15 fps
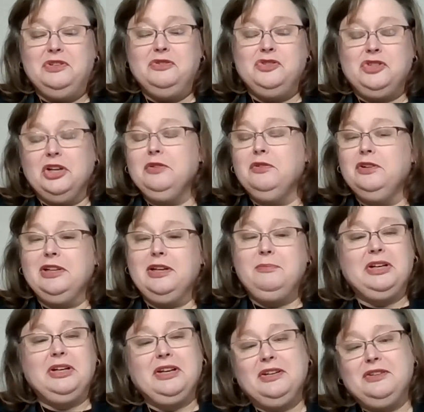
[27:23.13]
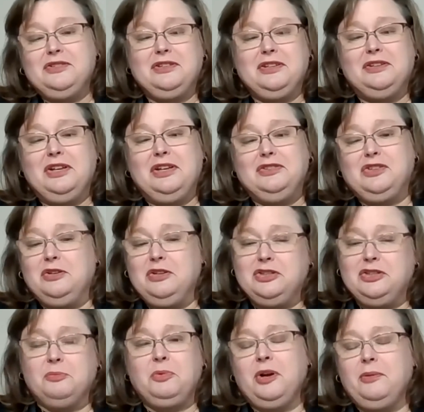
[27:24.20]
generally, because
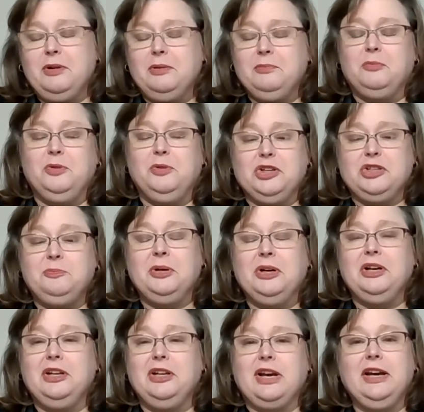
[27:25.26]
it's a pretty memorable experience,